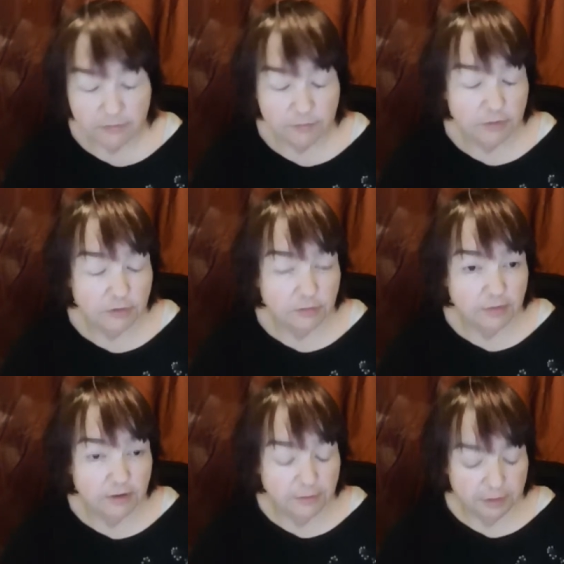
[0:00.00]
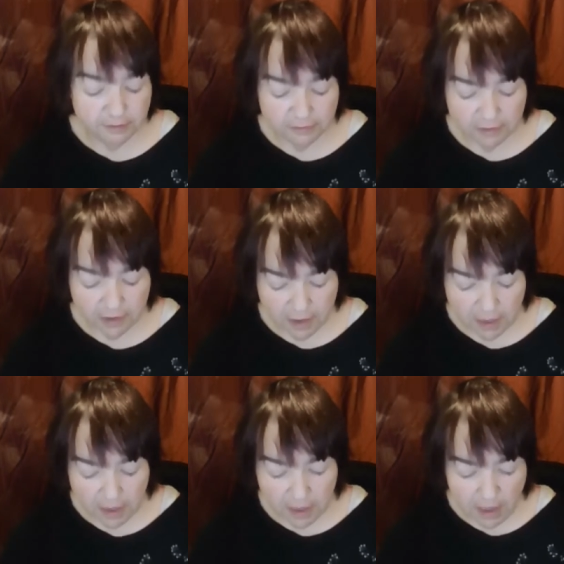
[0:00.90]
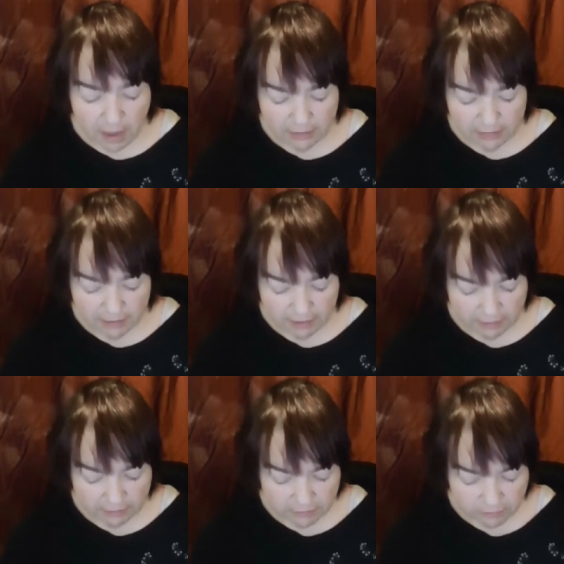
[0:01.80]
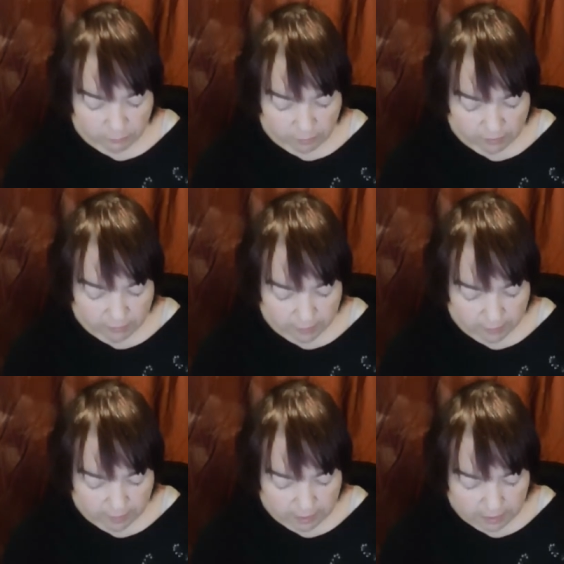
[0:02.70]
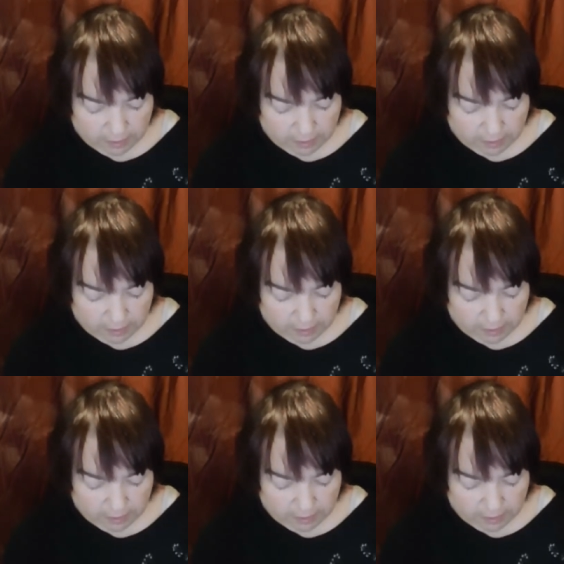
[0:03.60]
some other berries. I taste raspberry in